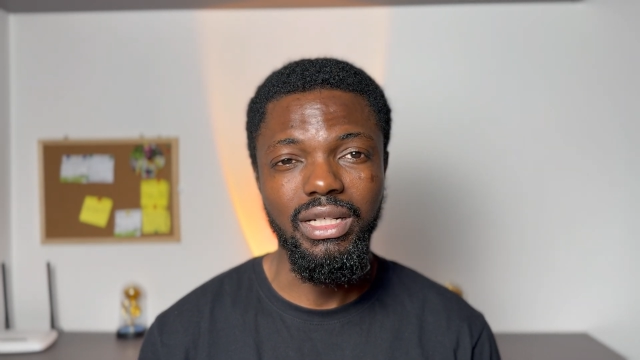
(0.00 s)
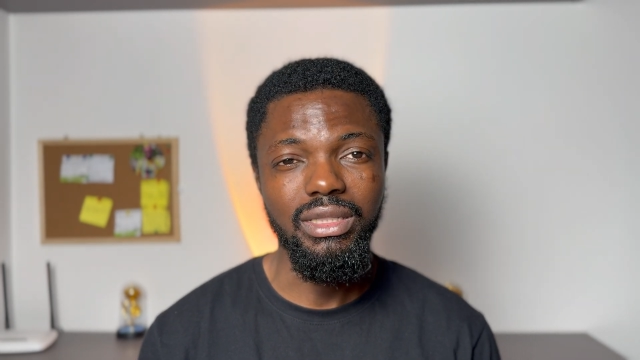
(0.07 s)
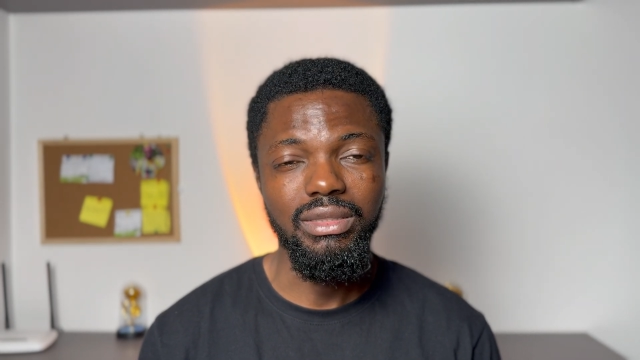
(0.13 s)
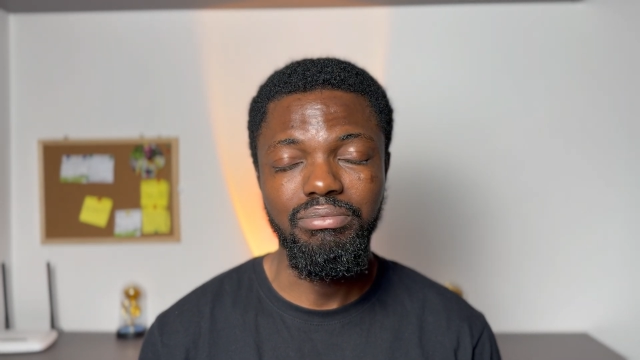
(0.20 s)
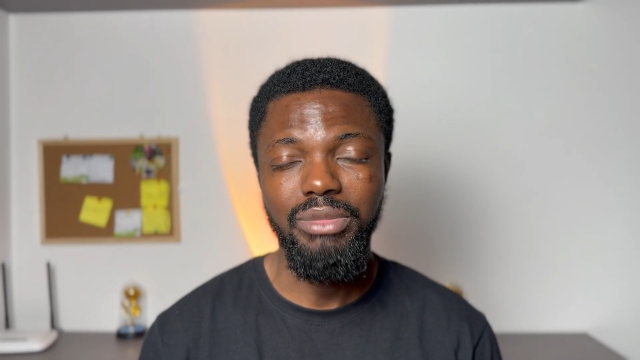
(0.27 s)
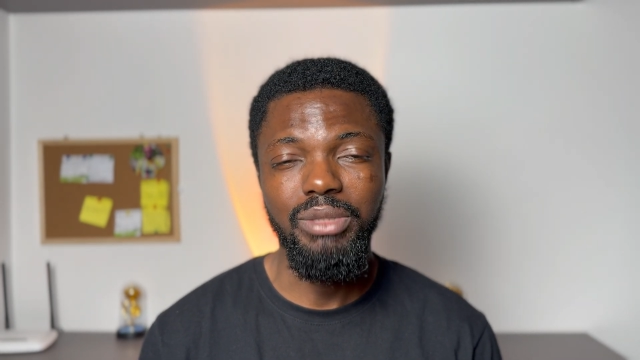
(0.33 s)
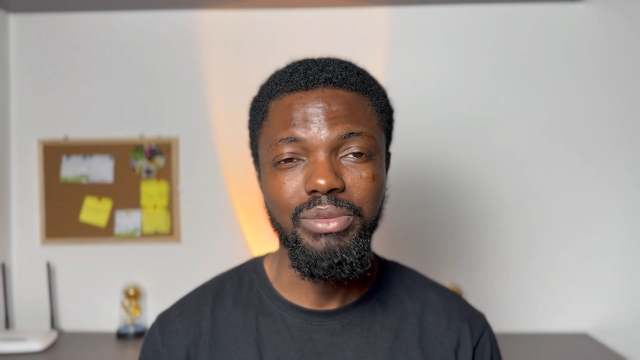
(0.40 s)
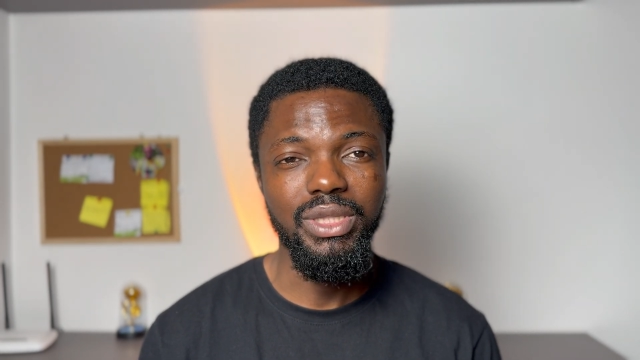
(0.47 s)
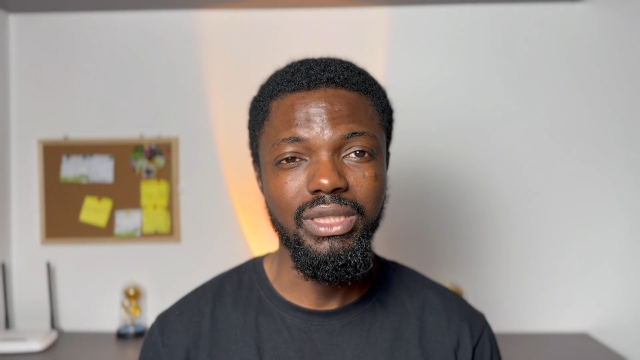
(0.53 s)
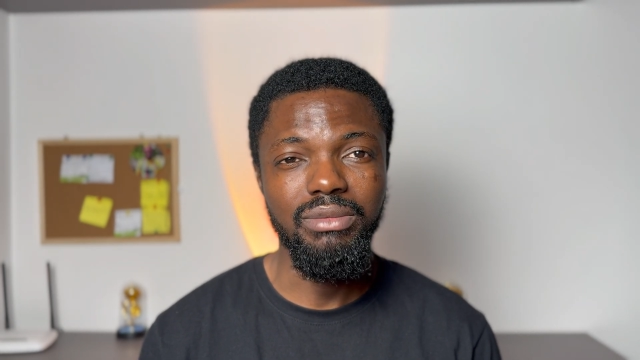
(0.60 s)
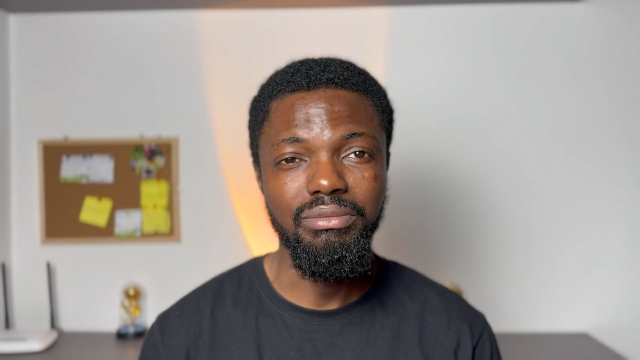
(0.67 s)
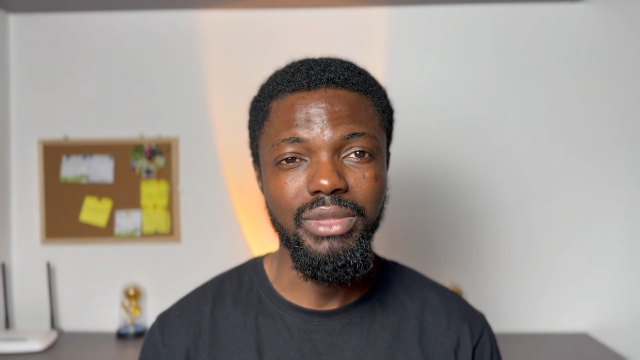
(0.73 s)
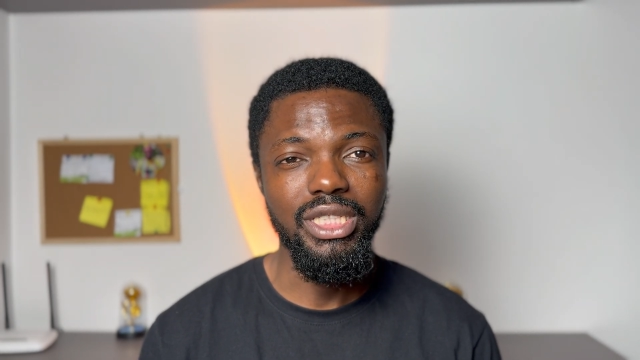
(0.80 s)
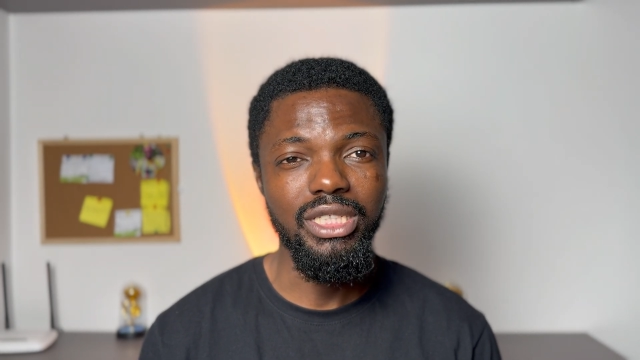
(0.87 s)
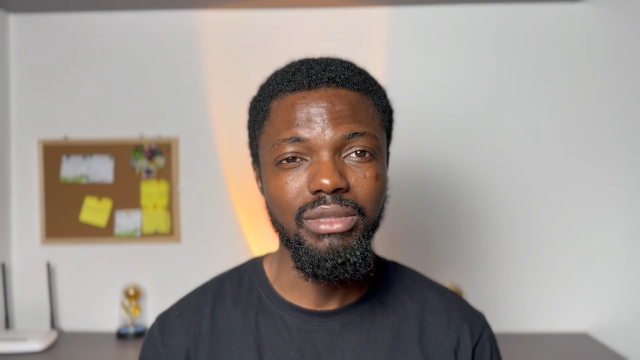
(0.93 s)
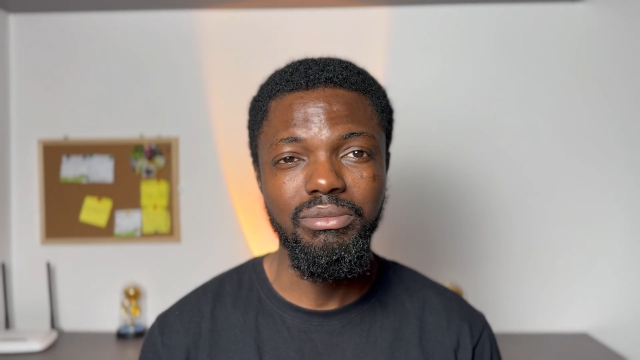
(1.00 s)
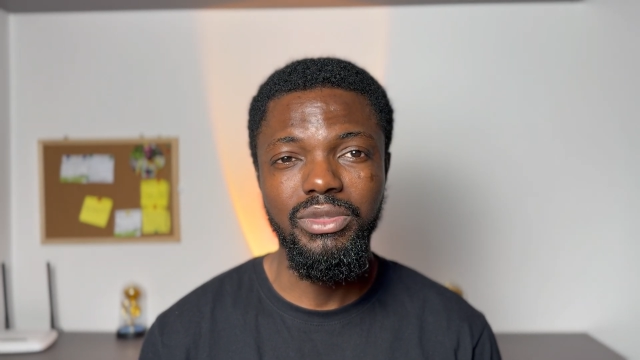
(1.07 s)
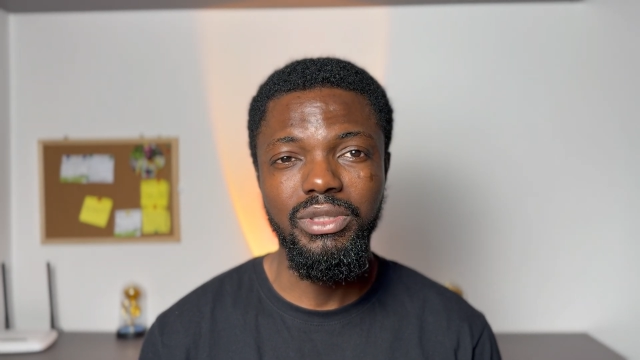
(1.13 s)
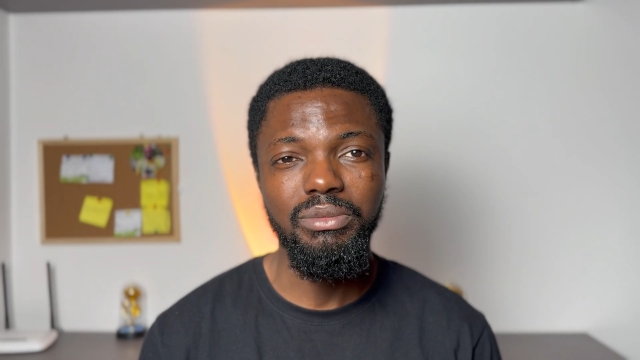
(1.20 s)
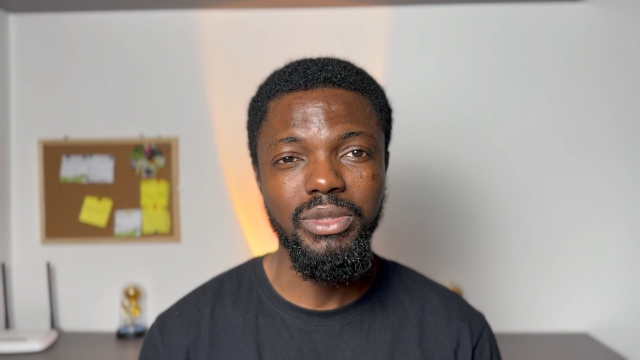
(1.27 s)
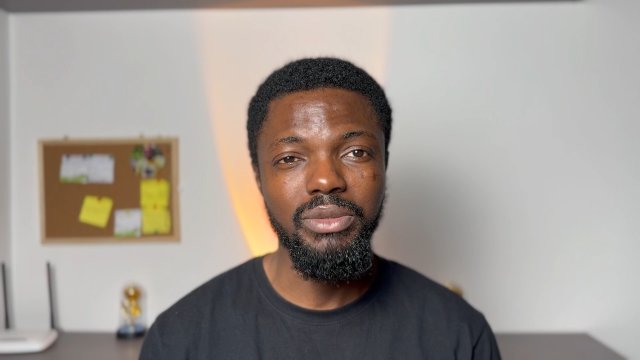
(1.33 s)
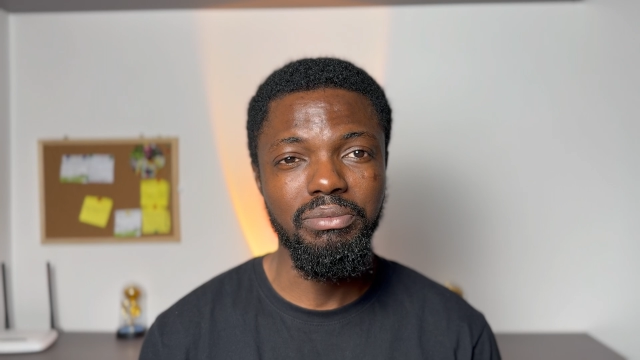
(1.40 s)
maybe the
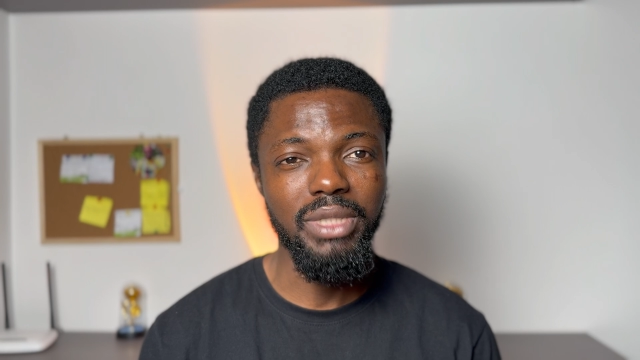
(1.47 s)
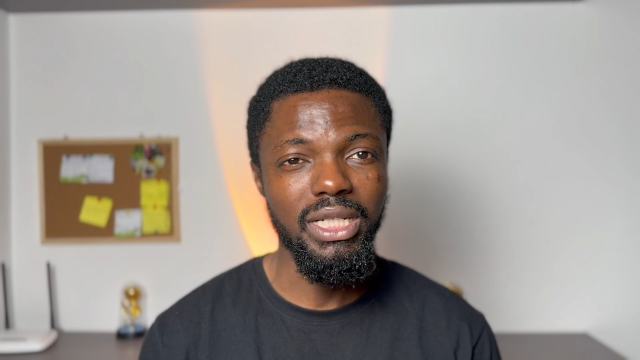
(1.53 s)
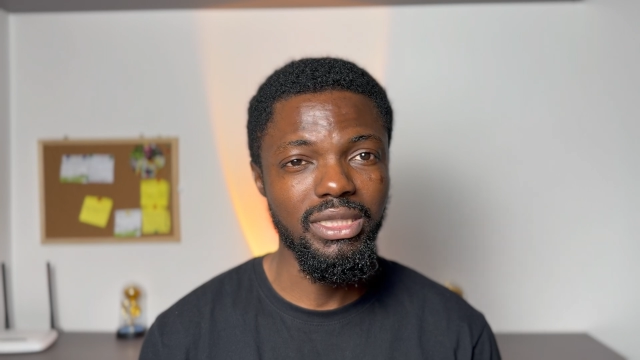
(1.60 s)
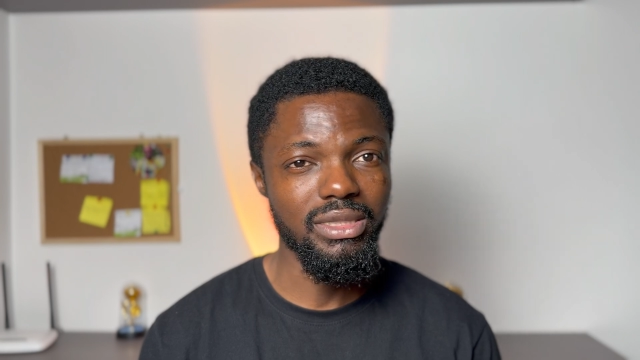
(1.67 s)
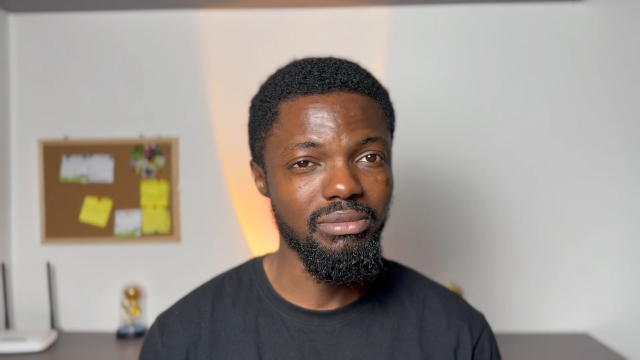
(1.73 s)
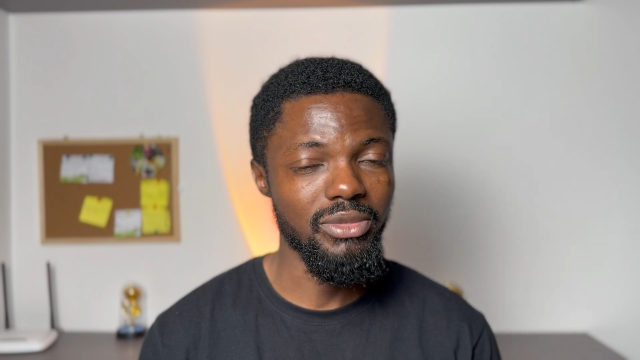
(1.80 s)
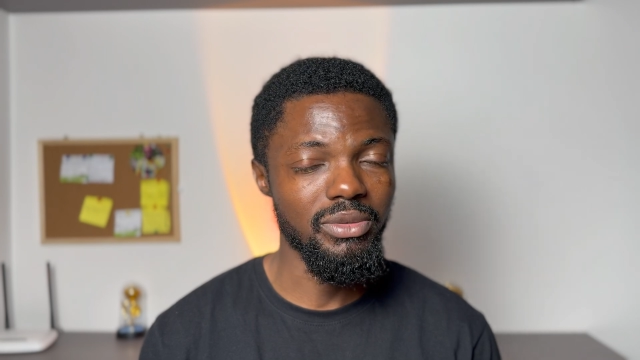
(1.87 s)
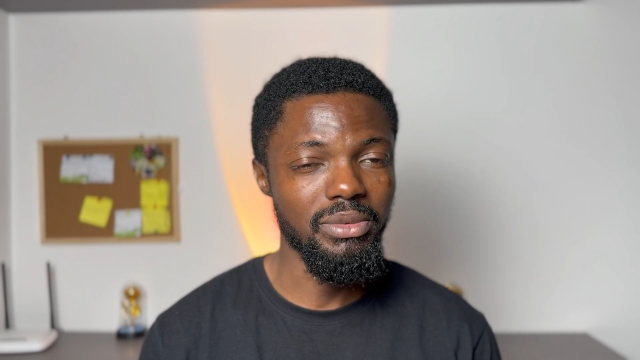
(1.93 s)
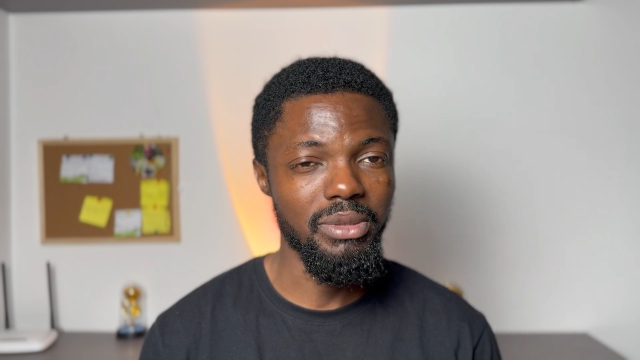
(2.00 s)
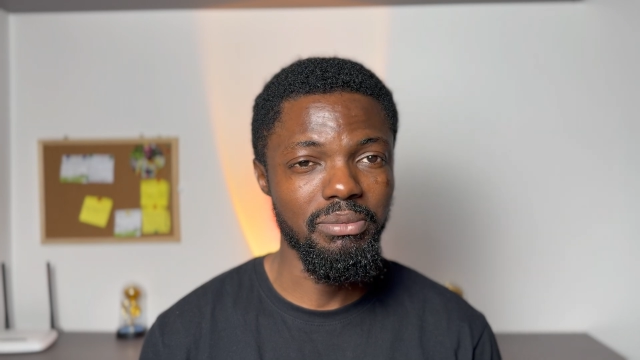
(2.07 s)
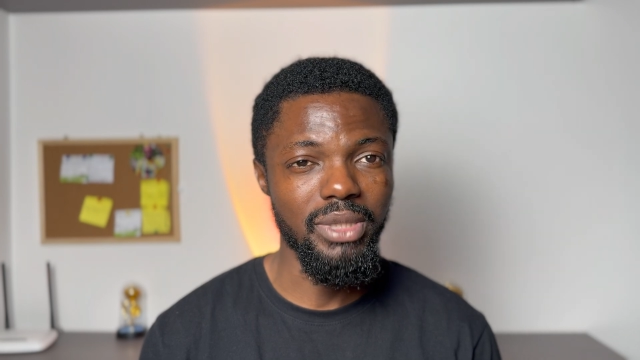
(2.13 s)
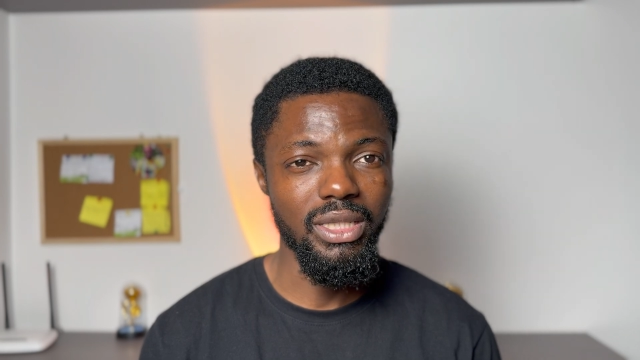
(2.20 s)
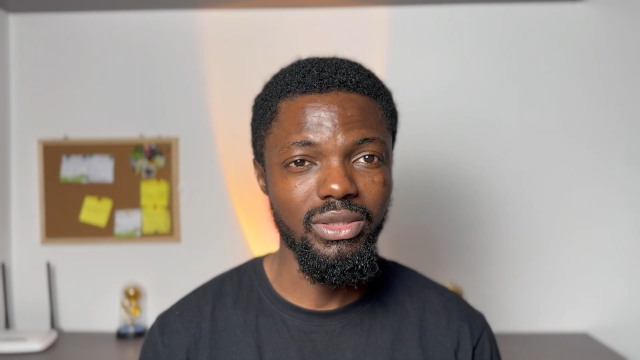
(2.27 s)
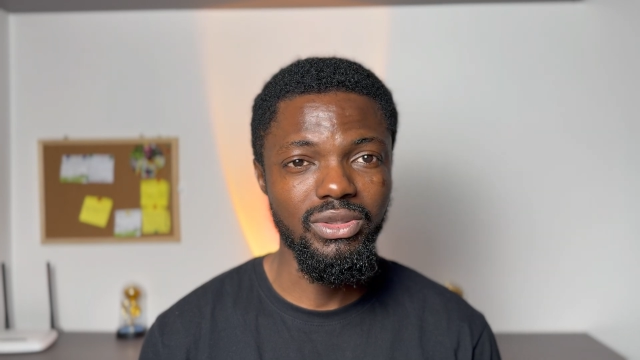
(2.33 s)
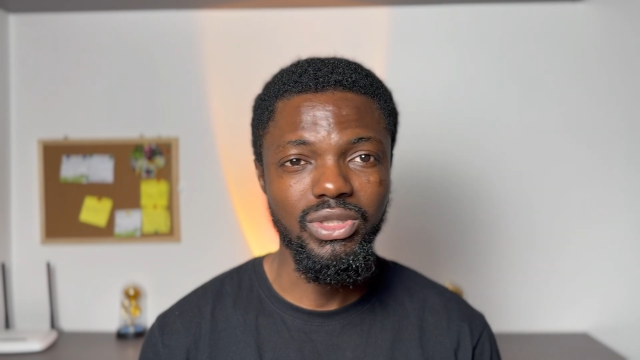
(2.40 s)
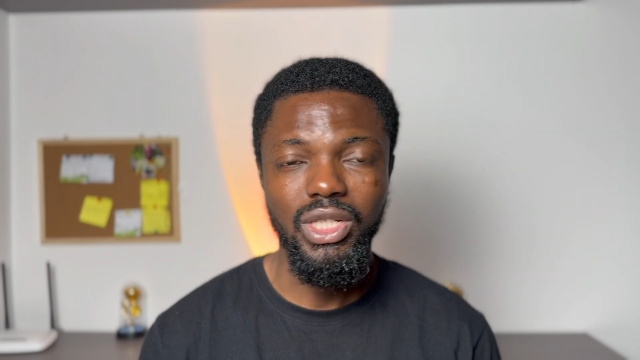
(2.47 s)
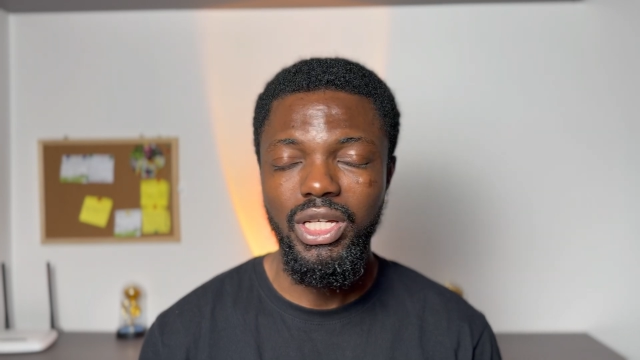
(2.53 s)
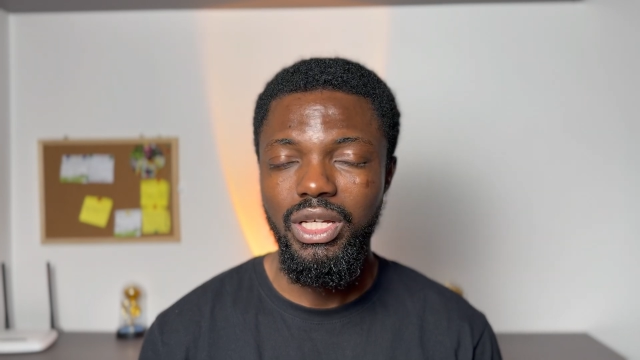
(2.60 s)
minimum or maximum amount